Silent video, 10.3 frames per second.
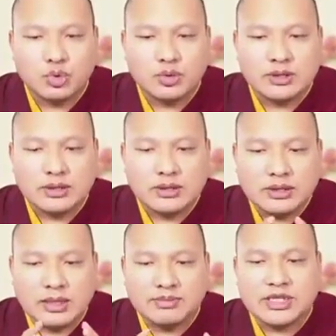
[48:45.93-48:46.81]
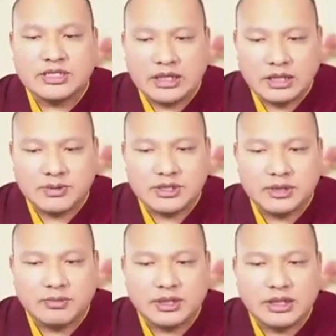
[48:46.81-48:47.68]
it's
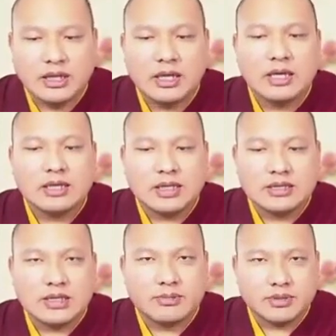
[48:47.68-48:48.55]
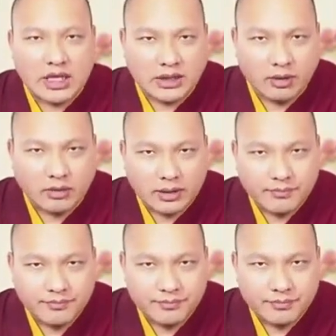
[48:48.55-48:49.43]
primarily for the monastic.
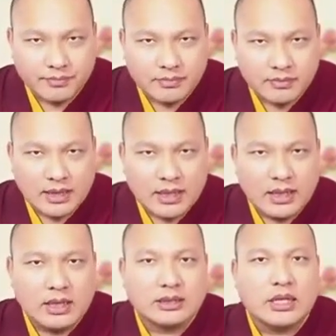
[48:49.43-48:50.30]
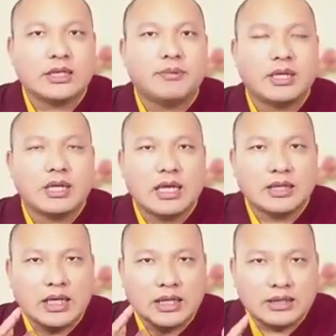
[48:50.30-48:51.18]
And this is very,
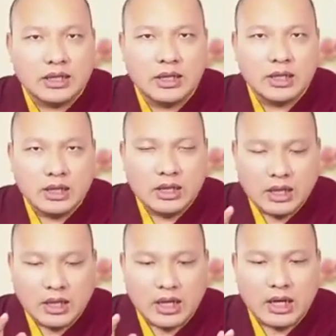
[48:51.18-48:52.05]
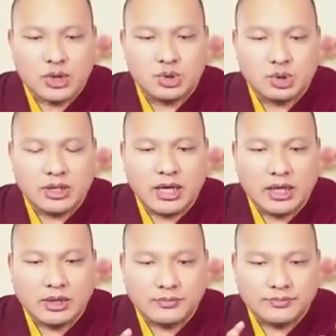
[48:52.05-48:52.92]
it's clear that this,
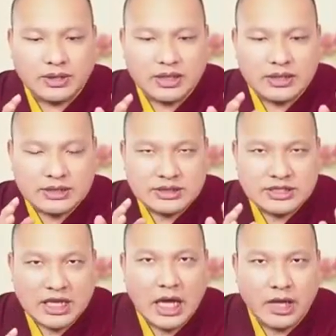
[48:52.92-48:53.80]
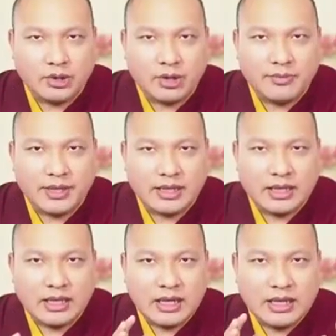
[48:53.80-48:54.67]
so. However, in these days,